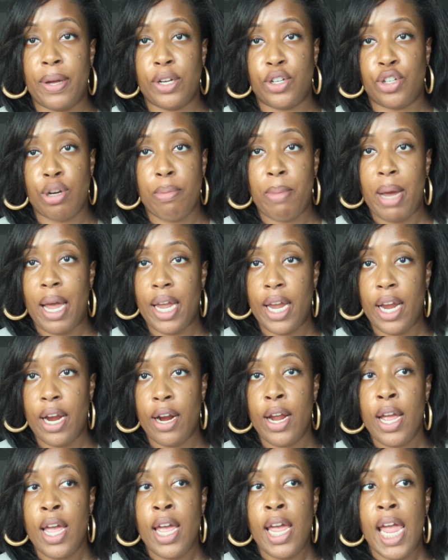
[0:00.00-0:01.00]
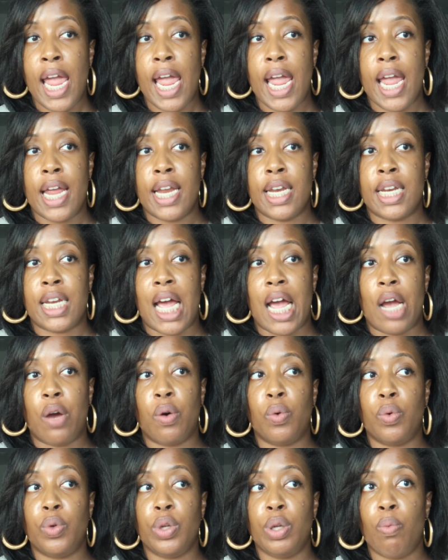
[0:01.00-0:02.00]
trim my hair, and I
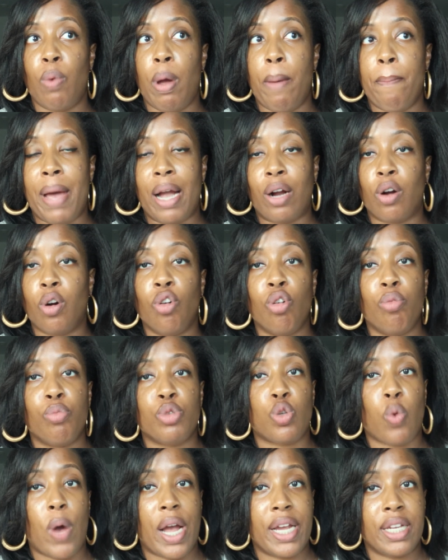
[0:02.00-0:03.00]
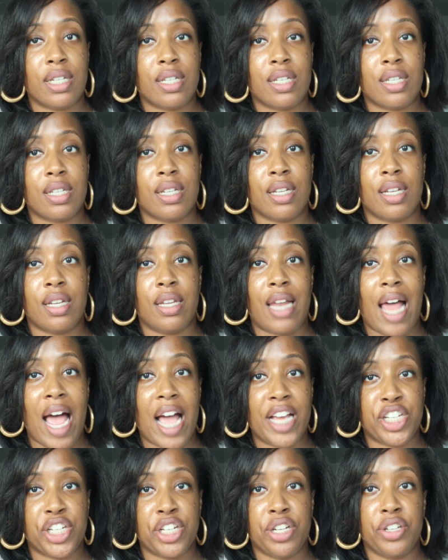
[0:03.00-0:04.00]
only went back home twice
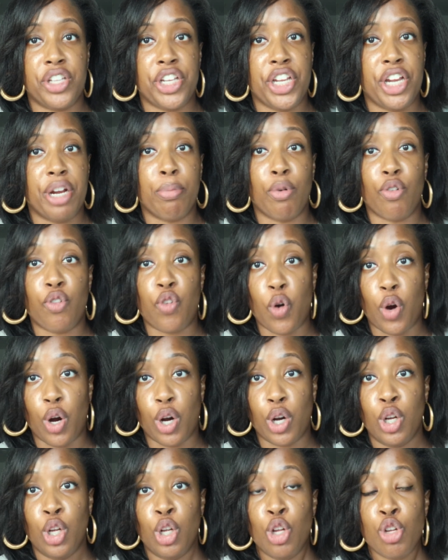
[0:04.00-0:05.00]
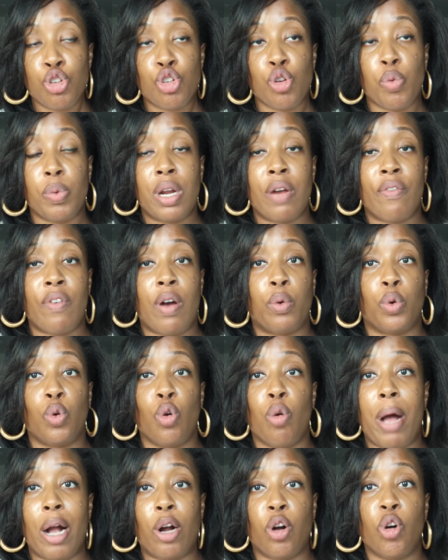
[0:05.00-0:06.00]
last year and the year before. So whenever I would
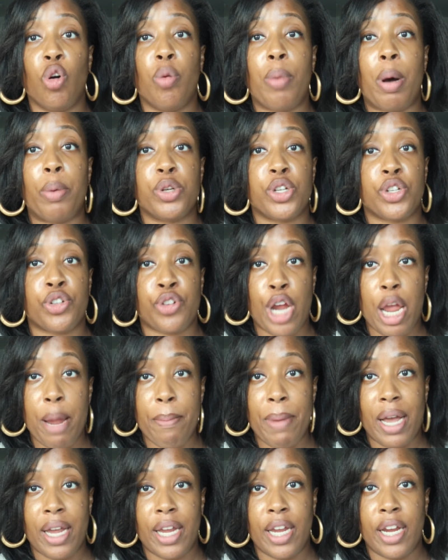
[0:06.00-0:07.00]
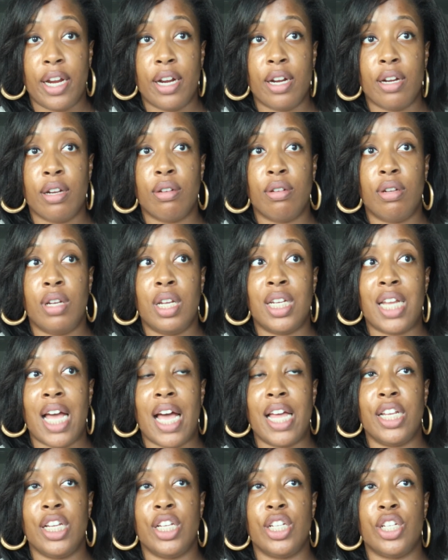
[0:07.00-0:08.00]
go back home, I would straighten my hair, and
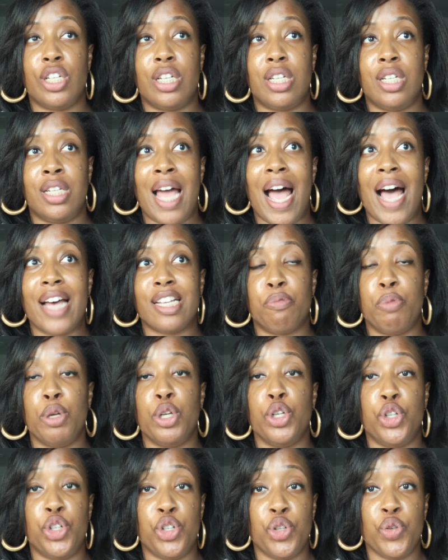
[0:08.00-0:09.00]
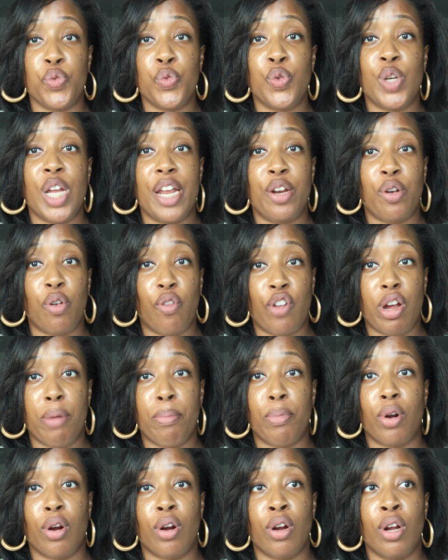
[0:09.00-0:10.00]
that has been June and
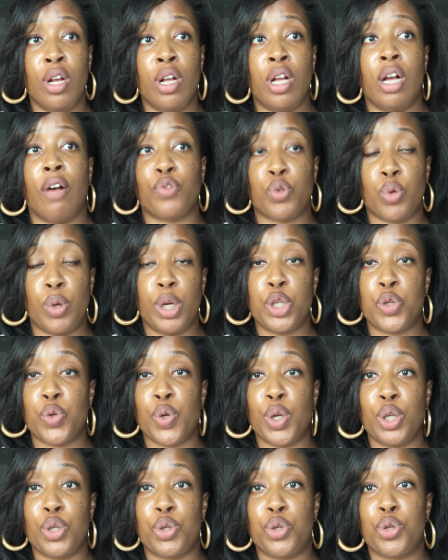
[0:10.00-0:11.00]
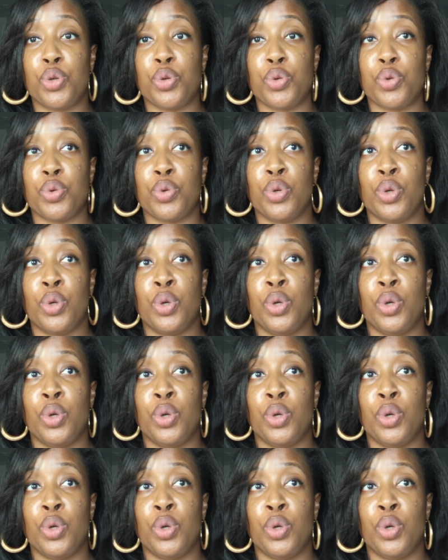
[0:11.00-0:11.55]
November of 2022,